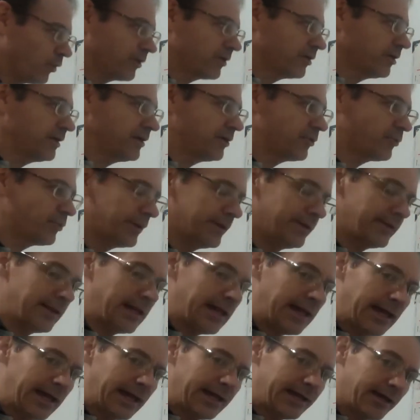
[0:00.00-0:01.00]
going to
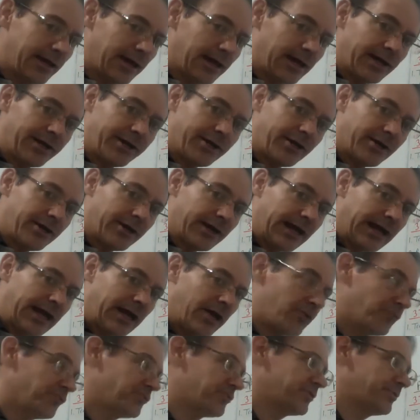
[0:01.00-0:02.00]
rely on our
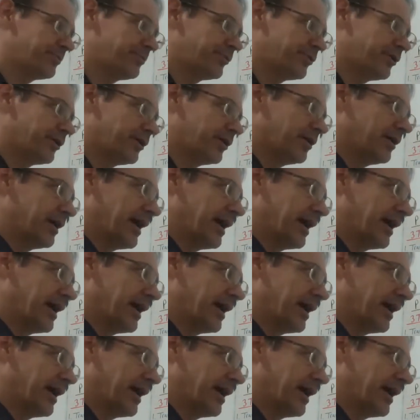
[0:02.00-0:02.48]
algebra